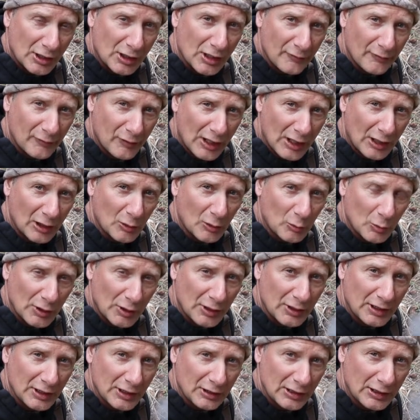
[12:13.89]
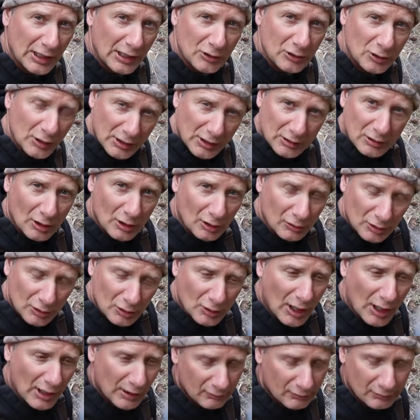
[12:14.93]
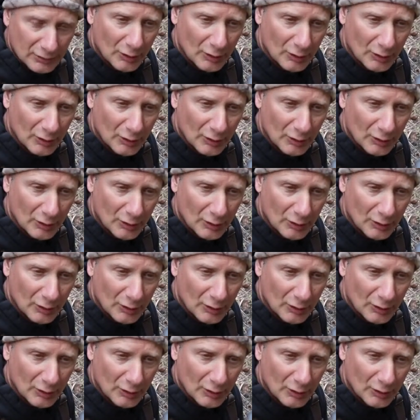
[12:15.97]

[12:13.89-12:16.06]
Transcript: cut firewood and, and you, you know, you're not,